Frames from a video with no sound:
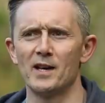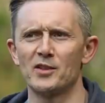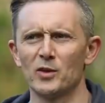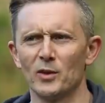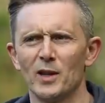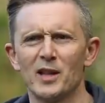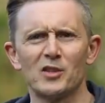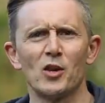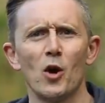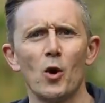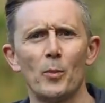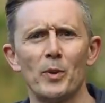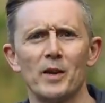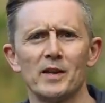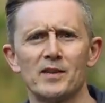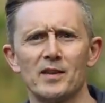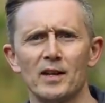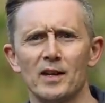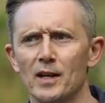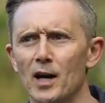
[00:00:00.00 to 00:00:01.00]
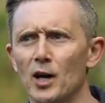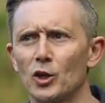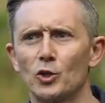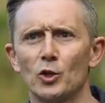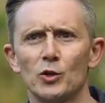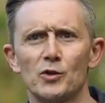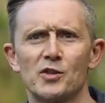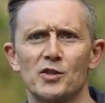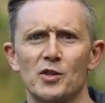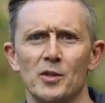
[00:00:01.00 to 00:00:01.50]
So let's hope it's a, a
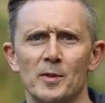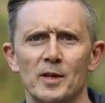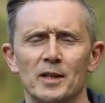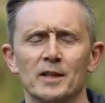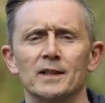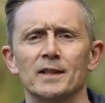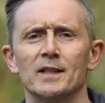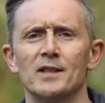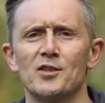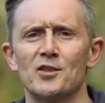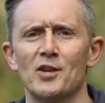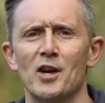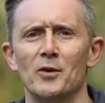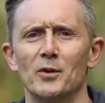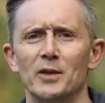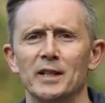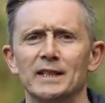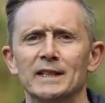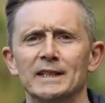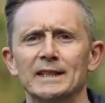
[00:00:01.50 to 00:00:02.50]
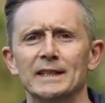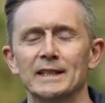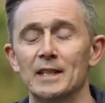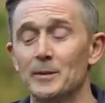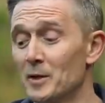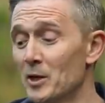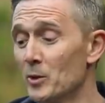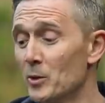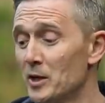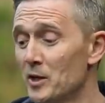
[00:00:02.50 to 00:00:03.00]
good summer, shall we? Let
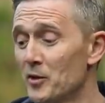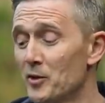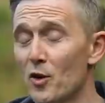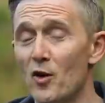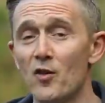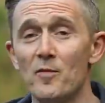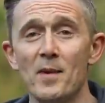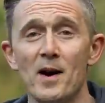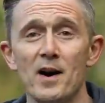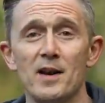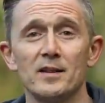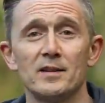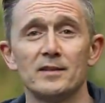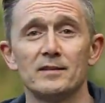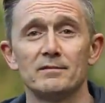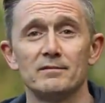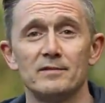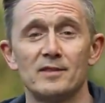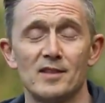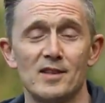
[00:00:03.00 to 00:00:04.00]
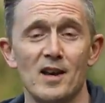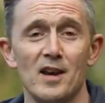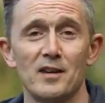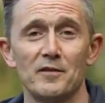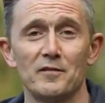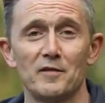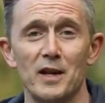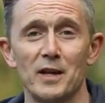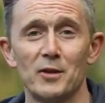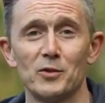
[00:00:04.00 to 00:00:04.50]
me know what you thought of my designer
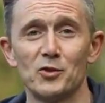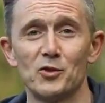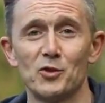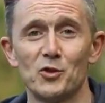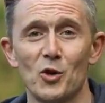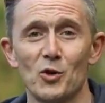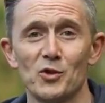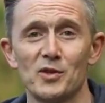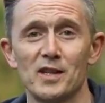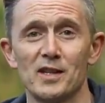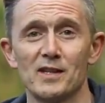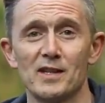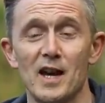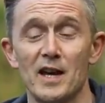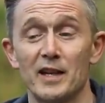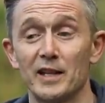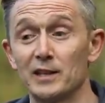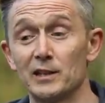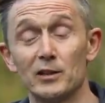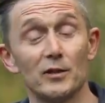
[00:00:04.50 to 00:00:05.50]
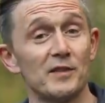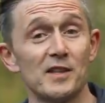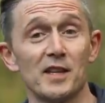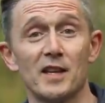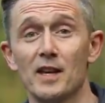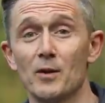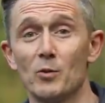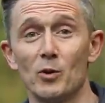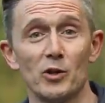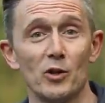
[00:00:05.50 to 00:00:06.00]
fragrance choices and I'd love to
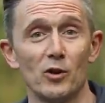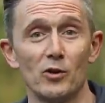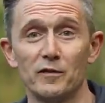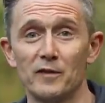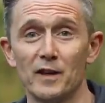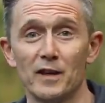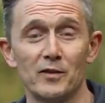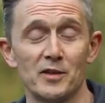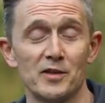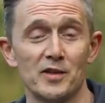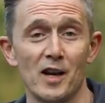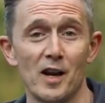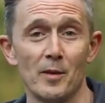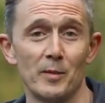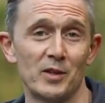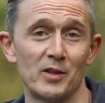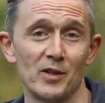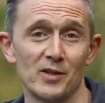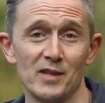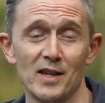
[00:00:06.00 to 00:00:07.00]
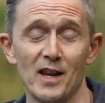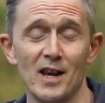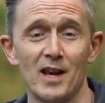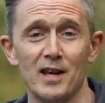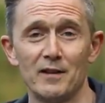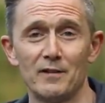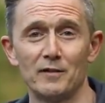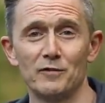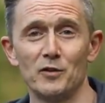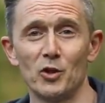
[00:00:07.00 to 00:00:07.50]
hear what your favourites are because
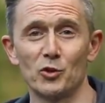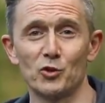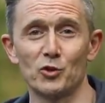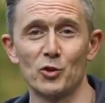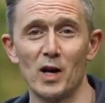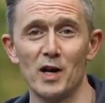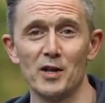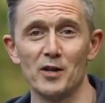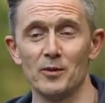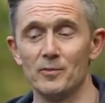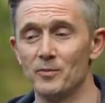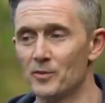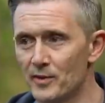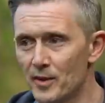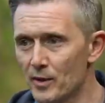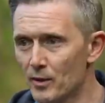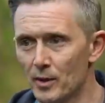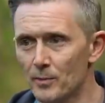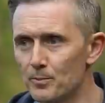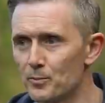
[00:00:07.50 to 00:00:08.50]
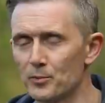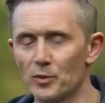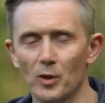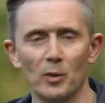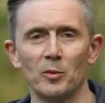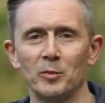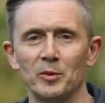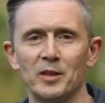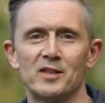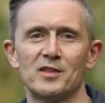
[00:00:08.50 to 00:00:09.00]
if I've not tried them there are
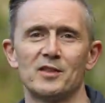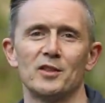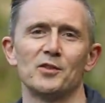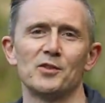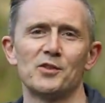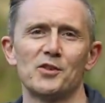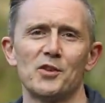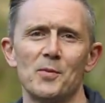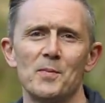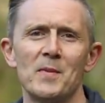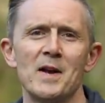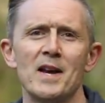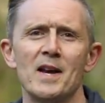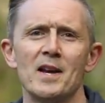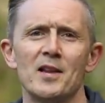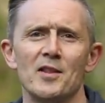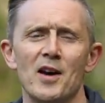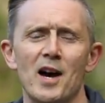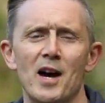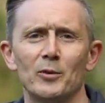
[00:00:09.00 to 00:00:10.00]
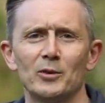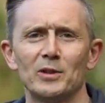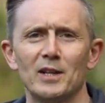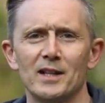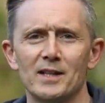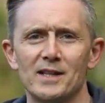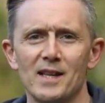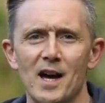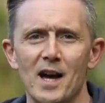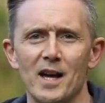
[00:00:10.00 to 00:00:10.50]
probably still some that I would
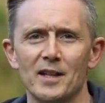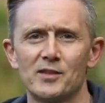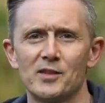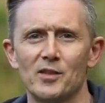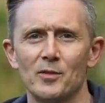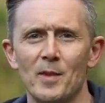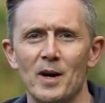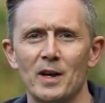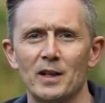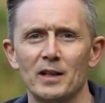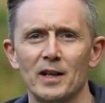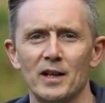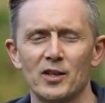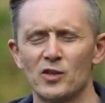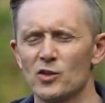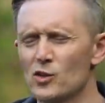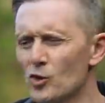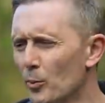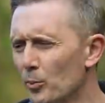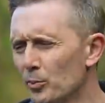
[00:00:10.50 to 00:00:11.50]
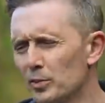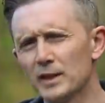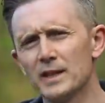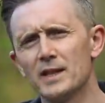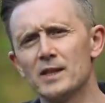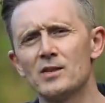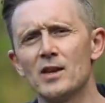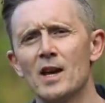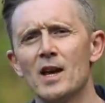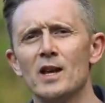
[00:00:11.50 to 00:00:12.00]
like to add to my collection so
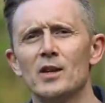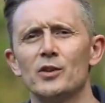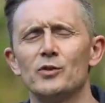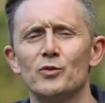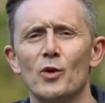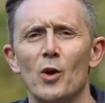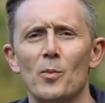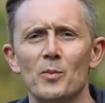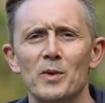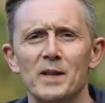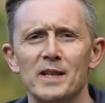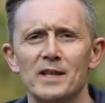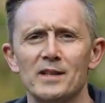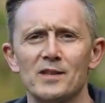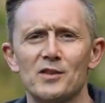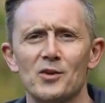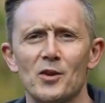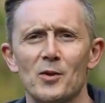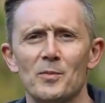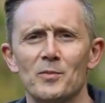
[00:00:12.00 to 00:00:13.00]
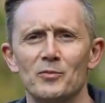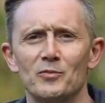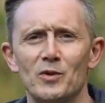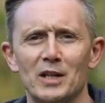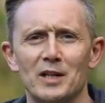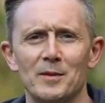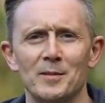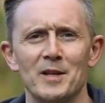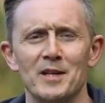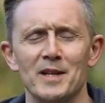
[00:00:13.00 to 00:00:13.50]
please drop me some
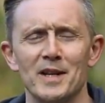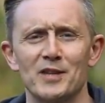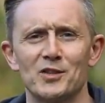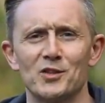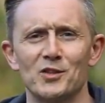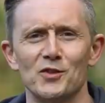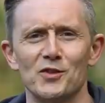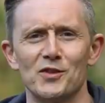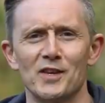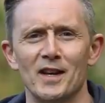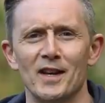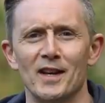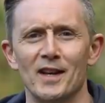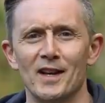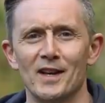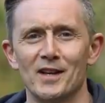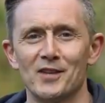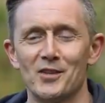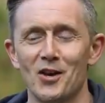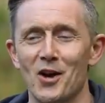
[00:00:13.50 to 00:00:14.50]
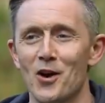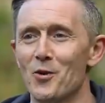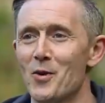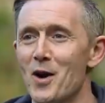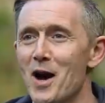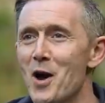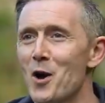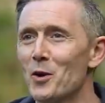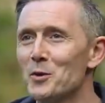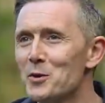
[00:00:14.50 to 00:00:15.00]
recommendations. So
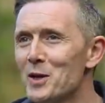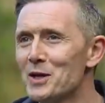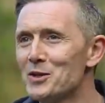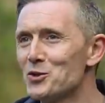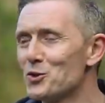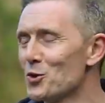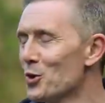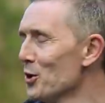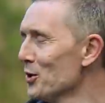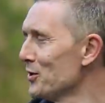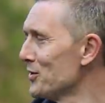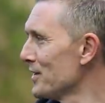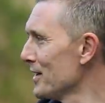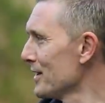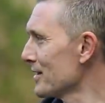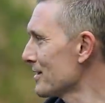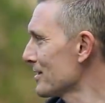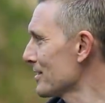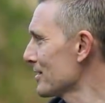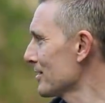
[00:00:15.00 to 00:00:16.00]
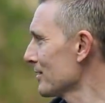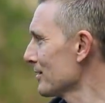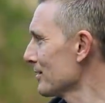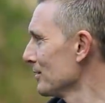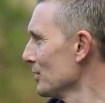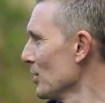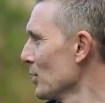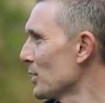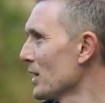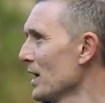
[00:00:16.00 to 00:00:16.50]
I hope you enjoyed this
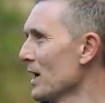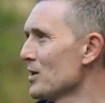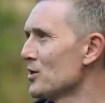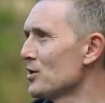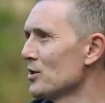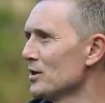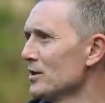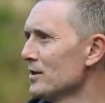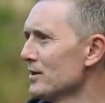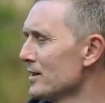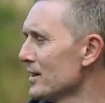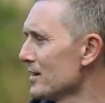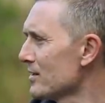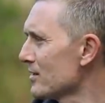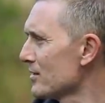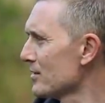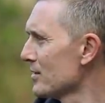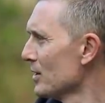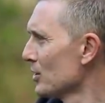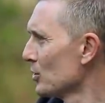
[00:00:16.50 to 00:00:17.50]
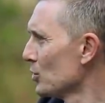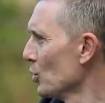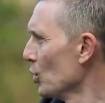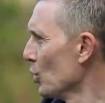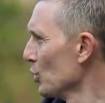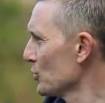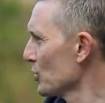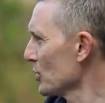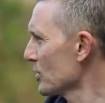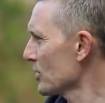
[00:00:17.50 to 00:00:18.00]
location, this
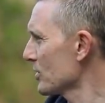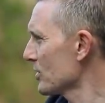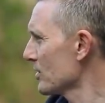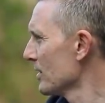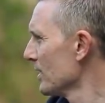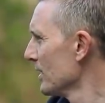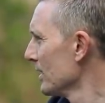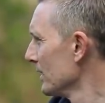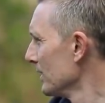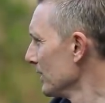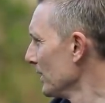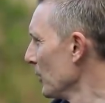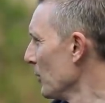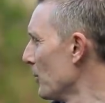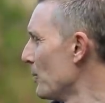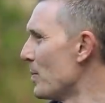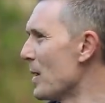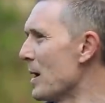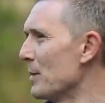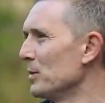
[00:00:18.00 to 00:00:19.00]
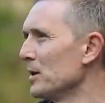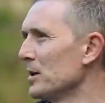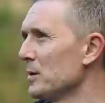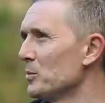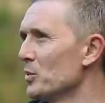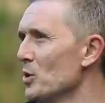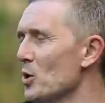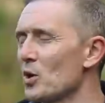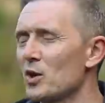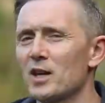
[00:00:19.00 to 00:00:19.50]
gorgeous little babbling
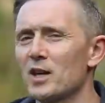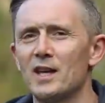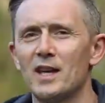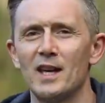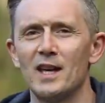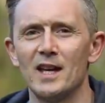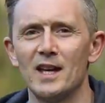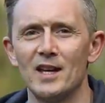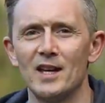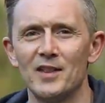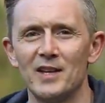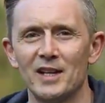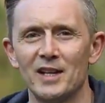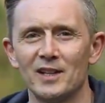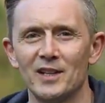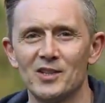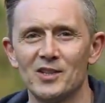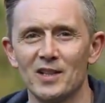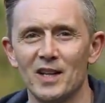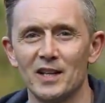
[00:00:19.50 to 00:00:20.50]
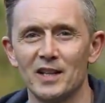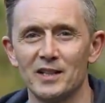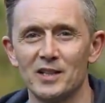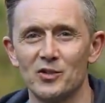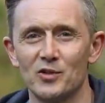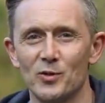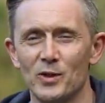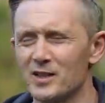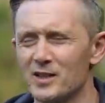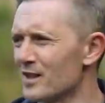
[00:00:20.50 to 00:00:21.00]
brook here in the English Lake
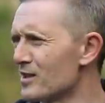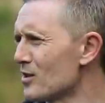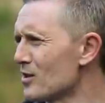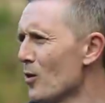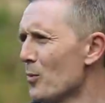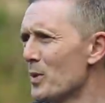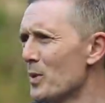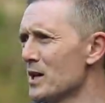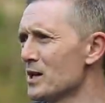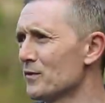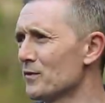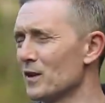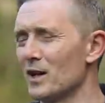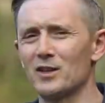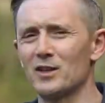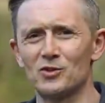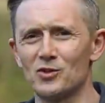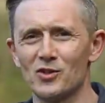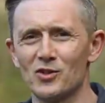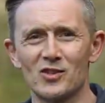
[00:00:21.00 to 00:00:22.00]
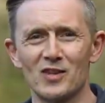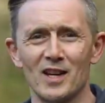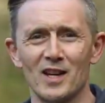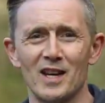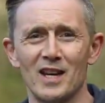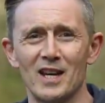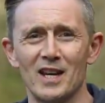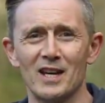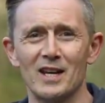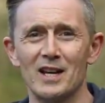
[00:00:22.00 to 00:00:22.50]
District. It's so peaceful I could just sit
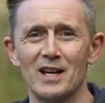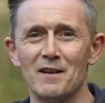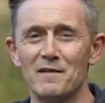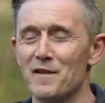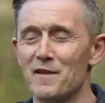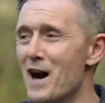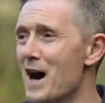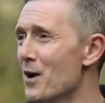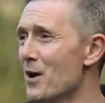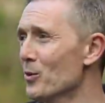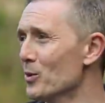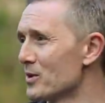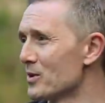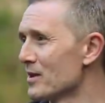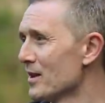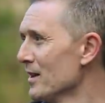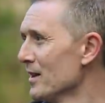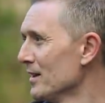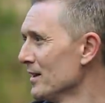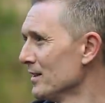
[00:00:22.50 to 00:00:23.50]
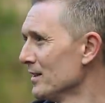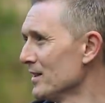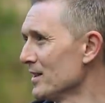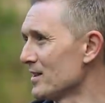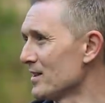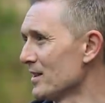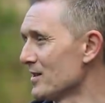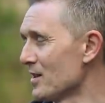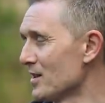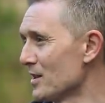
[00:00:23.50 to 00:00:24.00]
here for hours
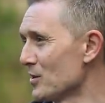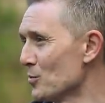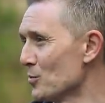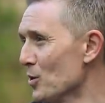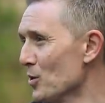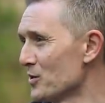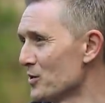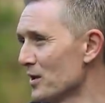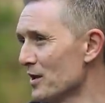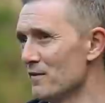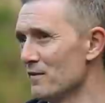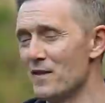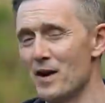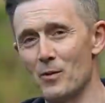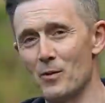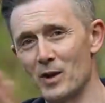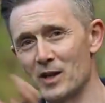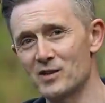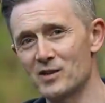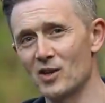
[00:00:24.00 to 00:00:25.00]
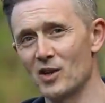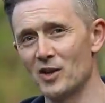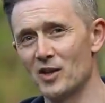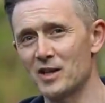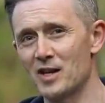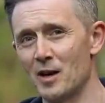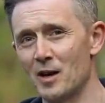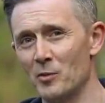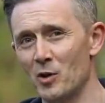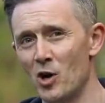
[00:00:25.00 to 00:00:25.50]
listening to this water. In fact when I turn the
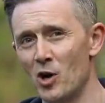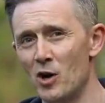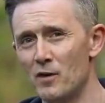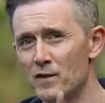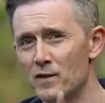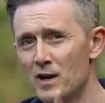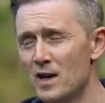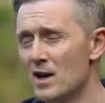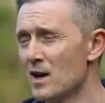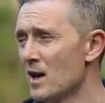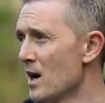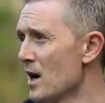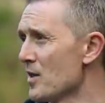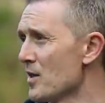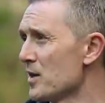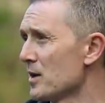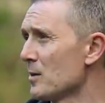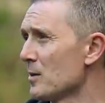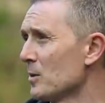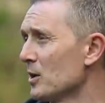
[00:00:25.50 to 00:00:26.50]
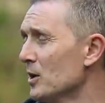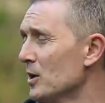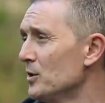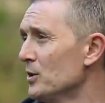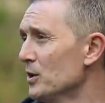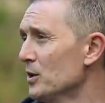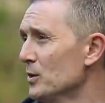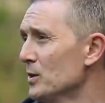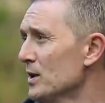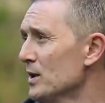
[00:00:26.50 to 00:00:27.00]
camera off I think I'm going
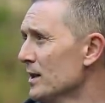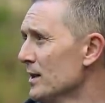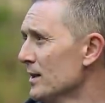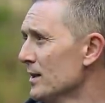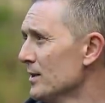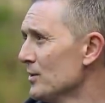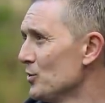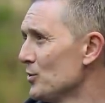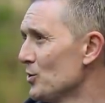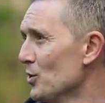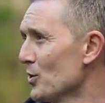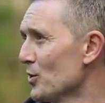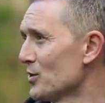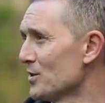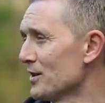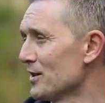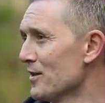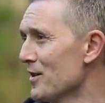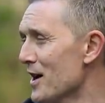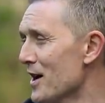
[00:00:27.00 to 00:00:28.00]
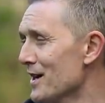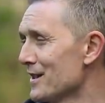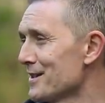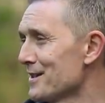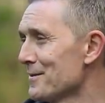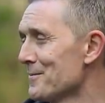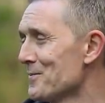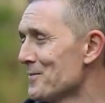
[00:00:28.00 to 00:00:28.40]
to do just that.